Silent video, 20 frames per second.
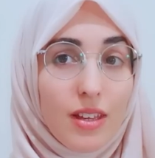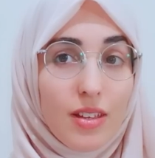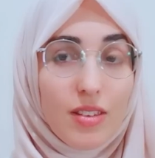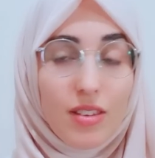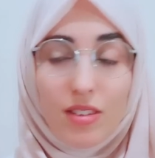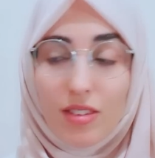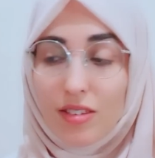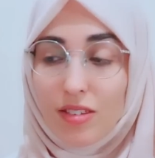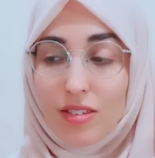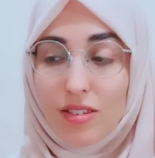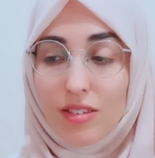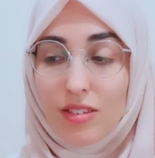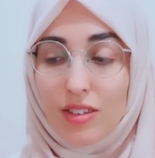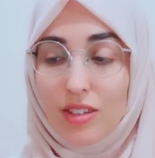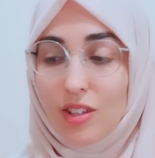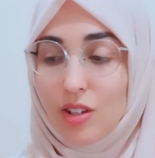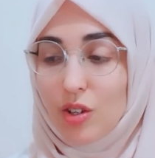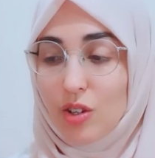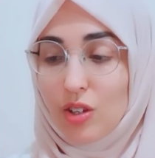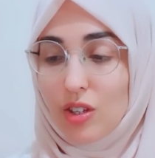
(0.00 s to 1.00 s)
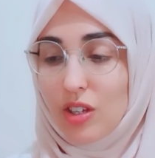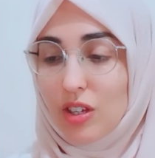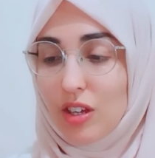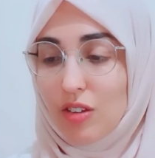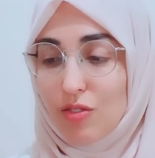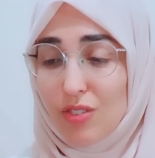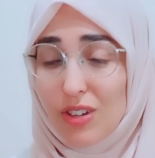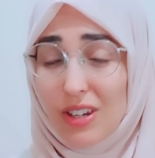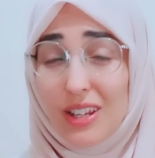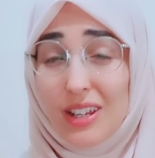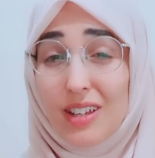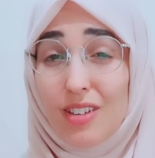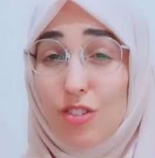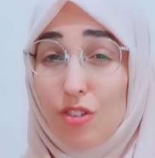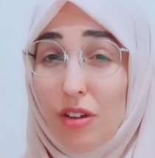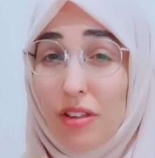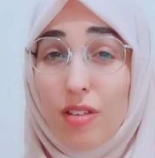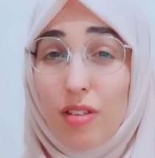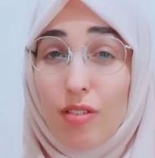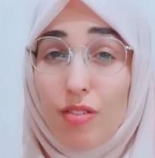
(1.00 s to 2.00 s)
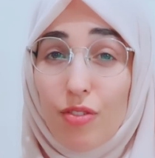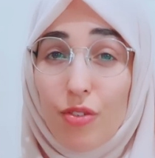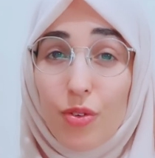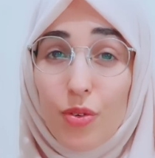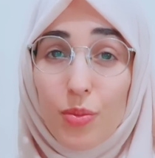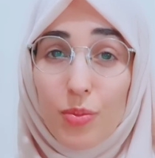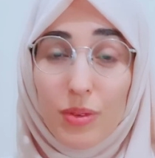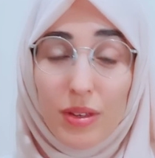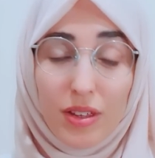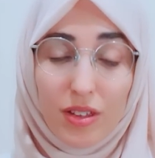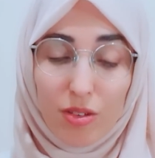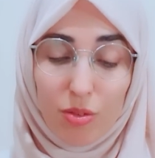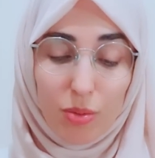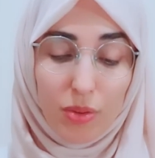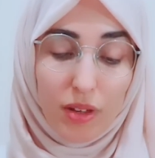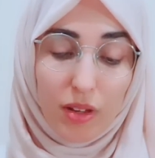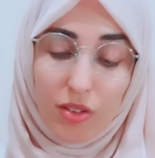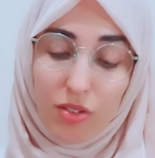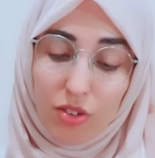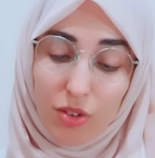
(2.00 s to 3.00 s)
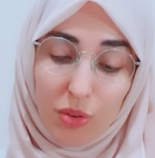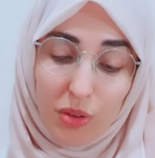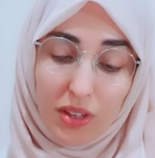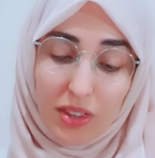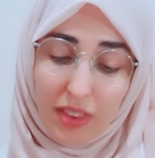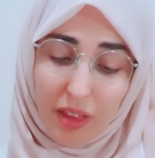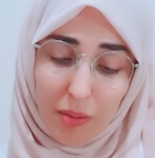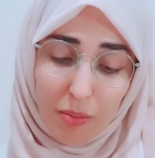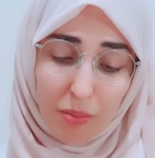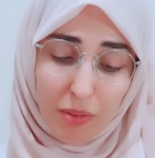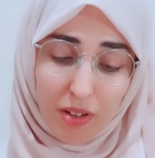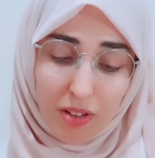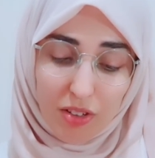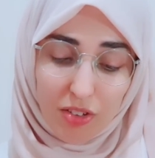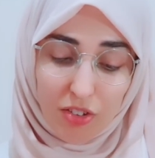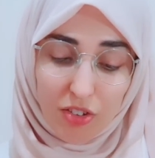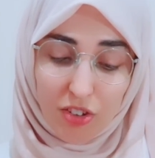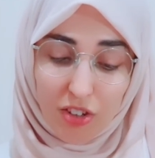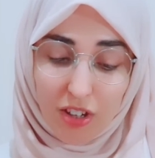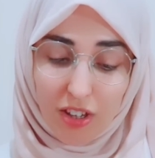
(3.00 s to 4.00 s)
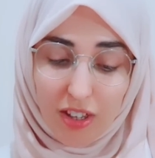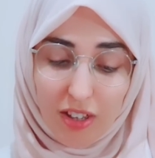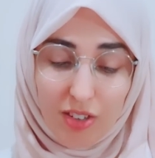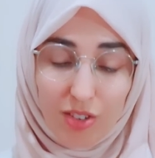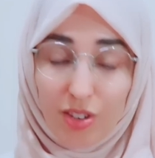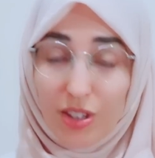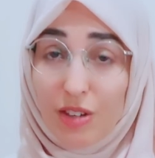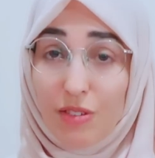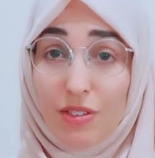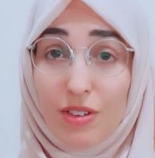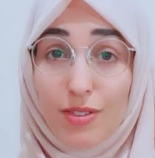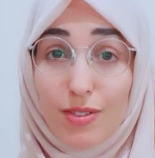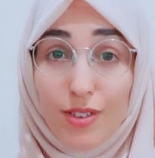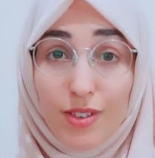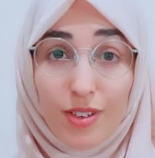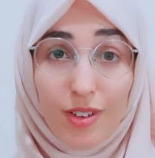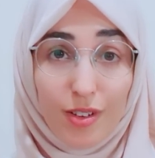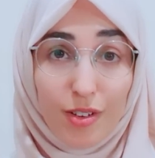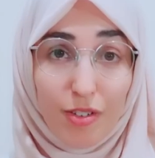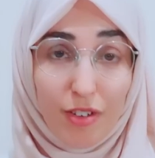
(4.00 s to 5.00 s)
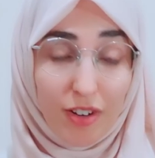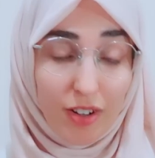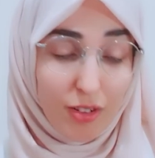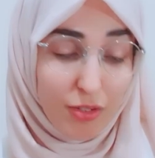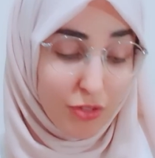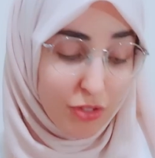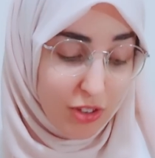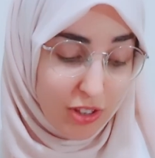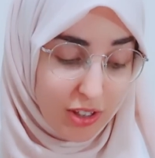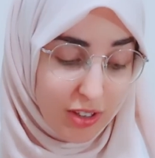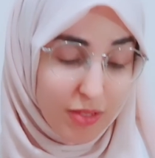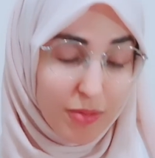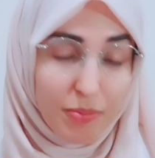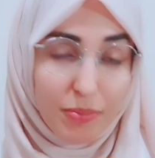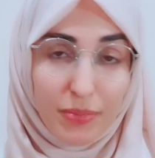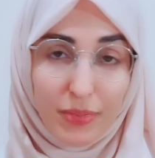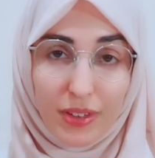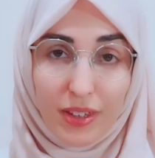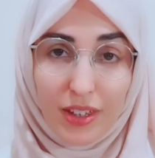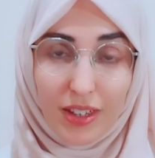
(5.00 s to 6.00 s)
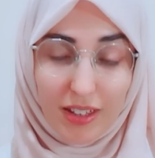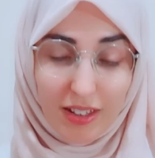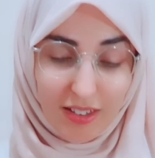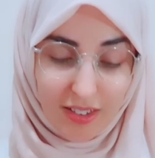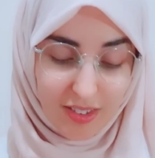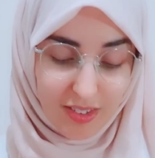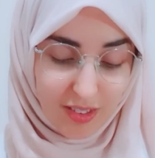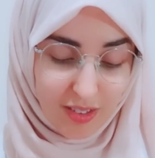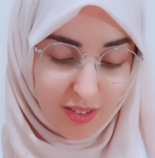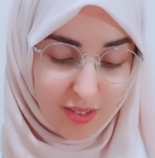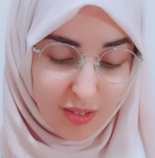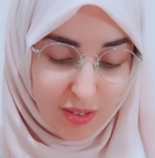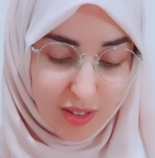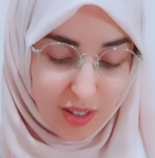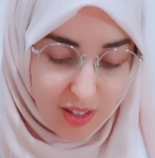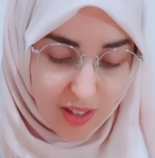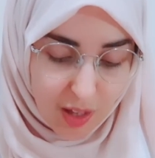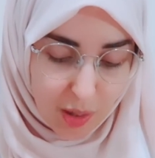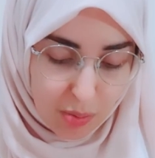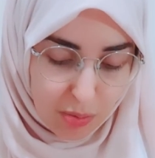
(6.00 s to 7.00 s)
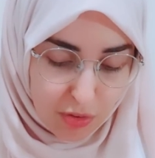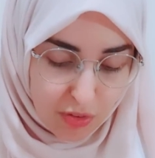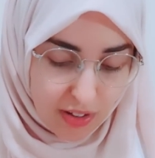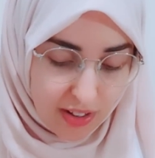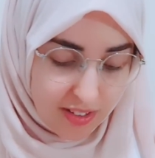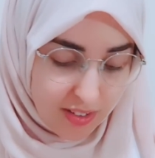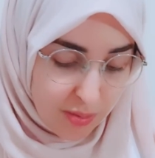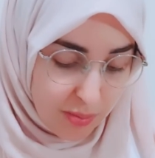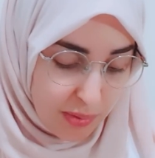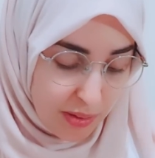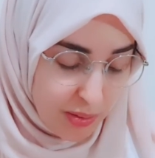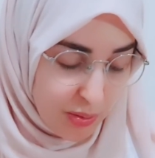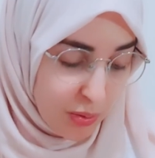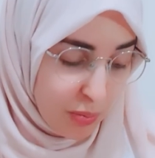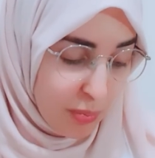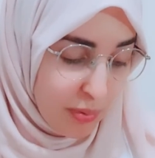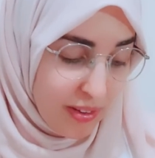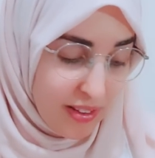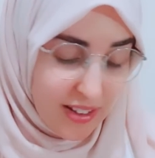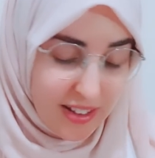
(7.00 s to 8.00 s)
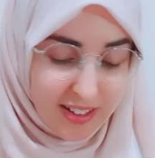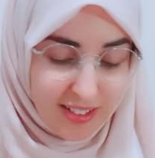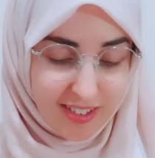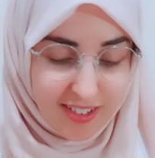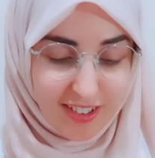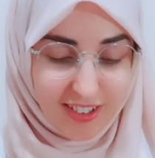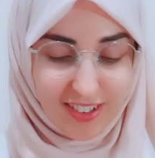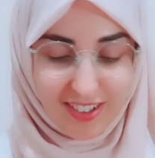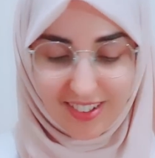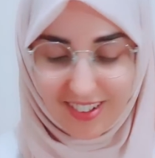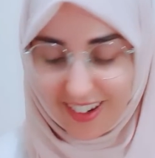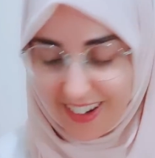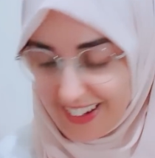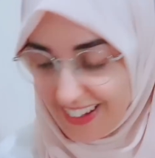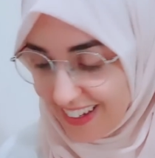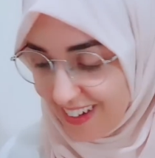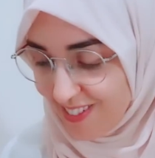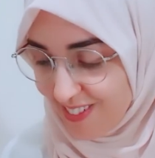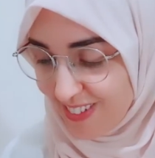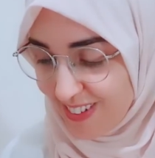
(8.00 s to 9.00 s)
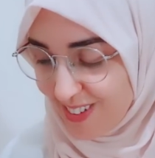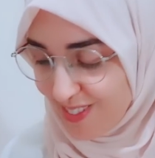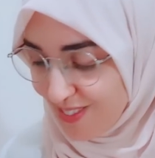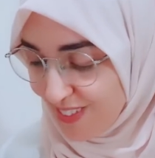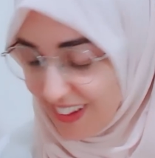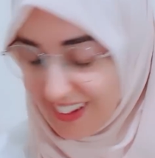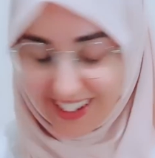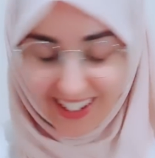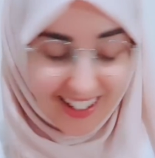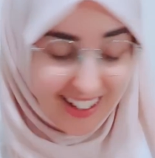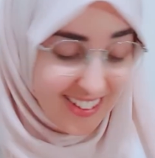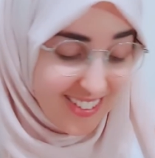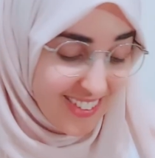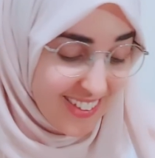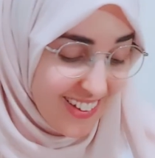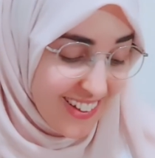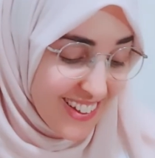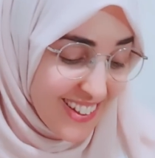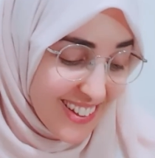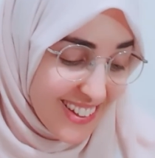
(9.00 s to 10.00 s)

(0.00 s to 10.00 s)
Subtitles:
it doesn't, you know, you can really transform these without doing that much. So even if you're not crafty, you can still upgrade them a little bit. Let's just try and get rid of that glitter.